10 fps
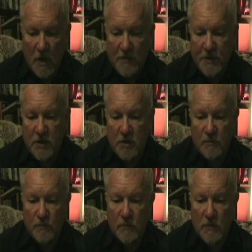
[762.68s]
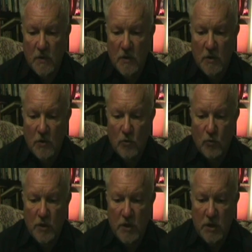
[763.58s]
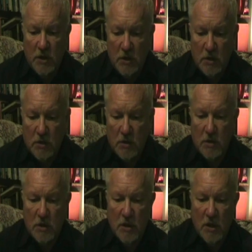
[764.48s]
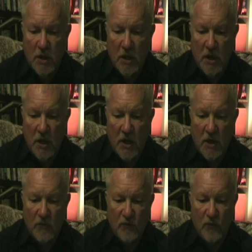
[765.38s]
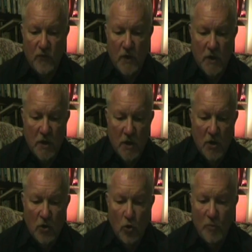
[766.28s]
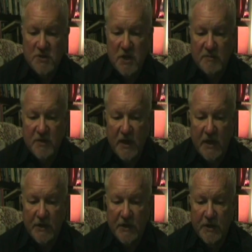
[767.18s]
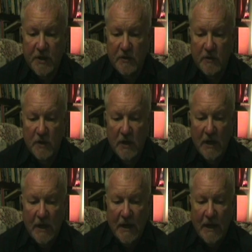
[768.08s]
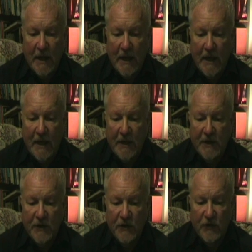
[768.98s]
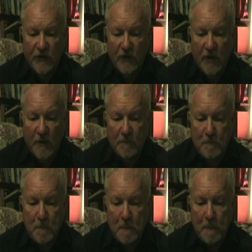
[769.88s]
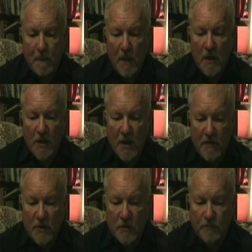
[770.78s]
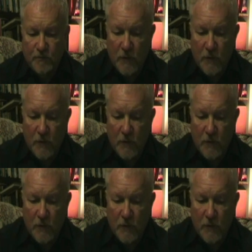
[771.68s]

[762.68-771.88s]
I think we have almost come to the end here now, and another